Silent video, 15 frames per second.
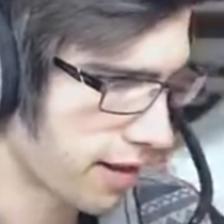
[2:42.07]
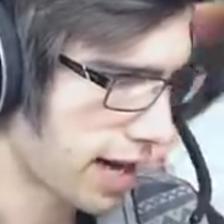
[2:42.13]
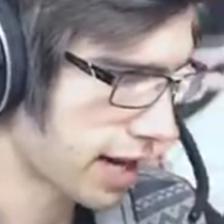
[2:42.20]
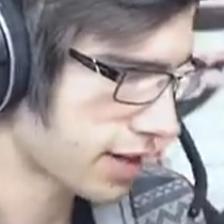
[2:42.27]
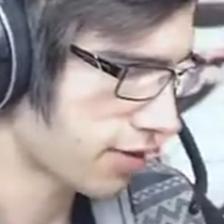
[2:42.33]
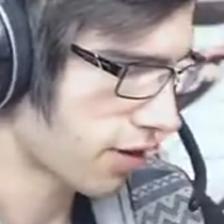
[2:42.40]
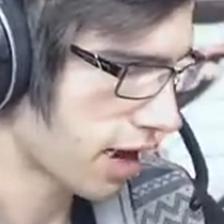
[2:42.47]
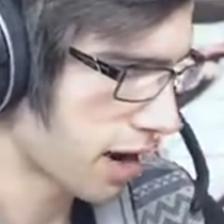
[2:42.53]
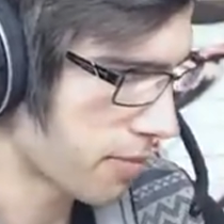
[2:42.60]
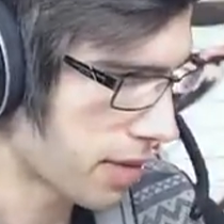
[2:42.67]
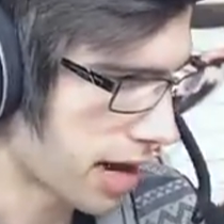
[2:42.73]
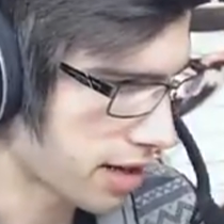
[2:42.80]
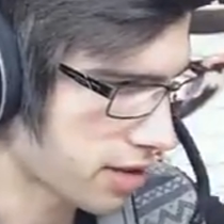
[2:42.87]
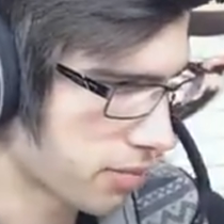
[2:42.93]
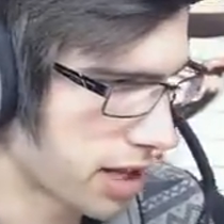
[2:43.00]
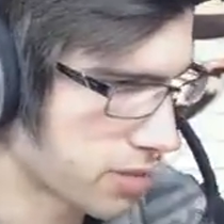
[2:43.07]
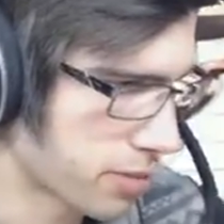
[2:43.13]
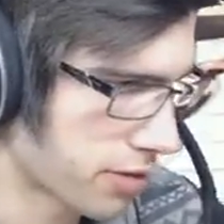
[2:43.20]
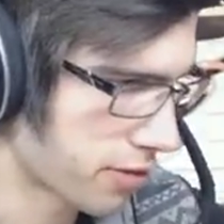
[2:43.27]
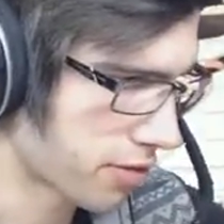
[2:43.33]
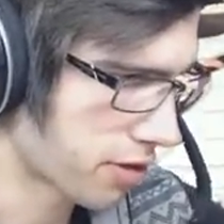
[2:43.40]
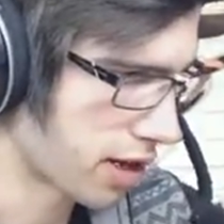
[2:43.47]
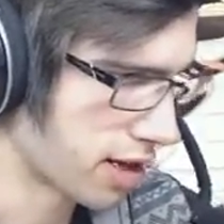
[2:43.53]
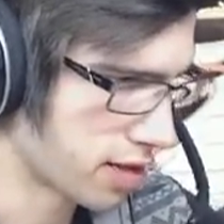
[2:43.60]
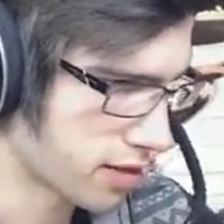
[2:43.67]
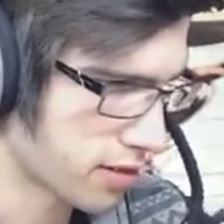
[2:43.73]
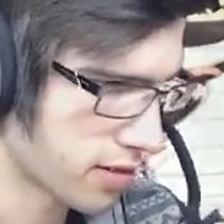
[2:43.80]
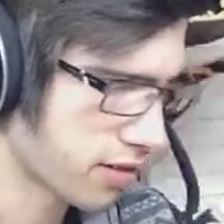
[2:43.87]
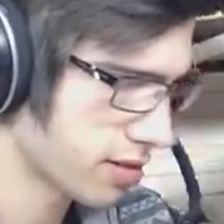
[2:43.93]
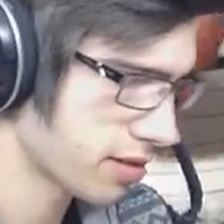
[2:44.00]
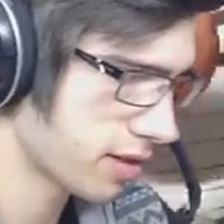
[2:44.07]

Flash Fire back to Plasma Freeze